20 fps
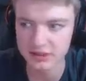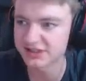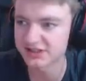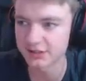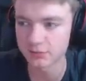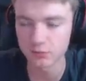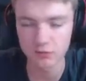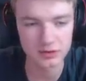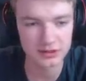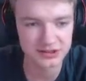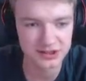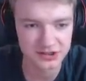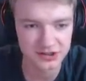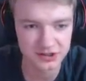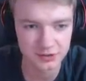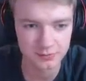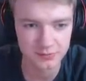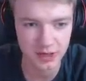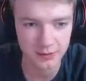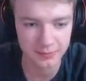is this?
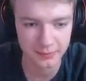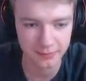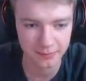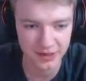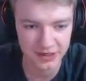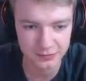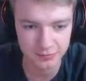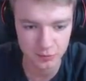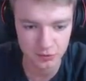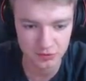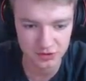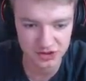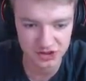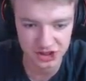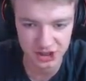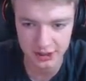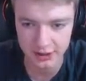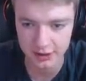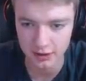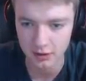Some type of passport
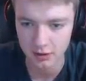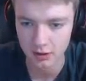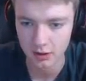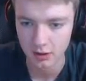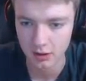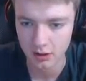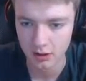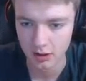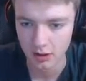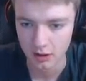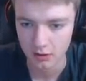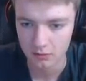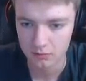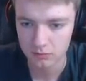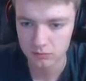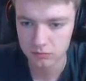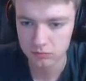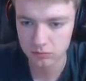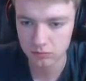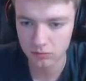shit?
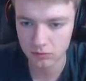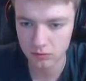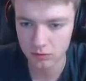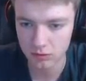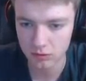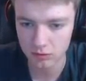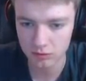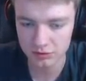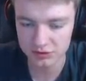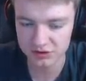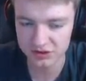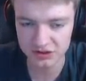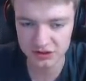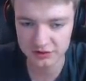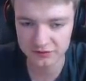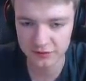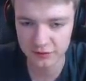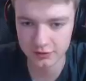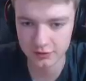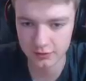What's this
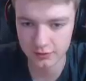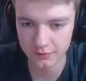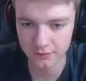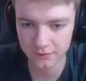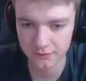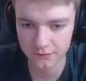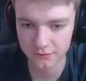even?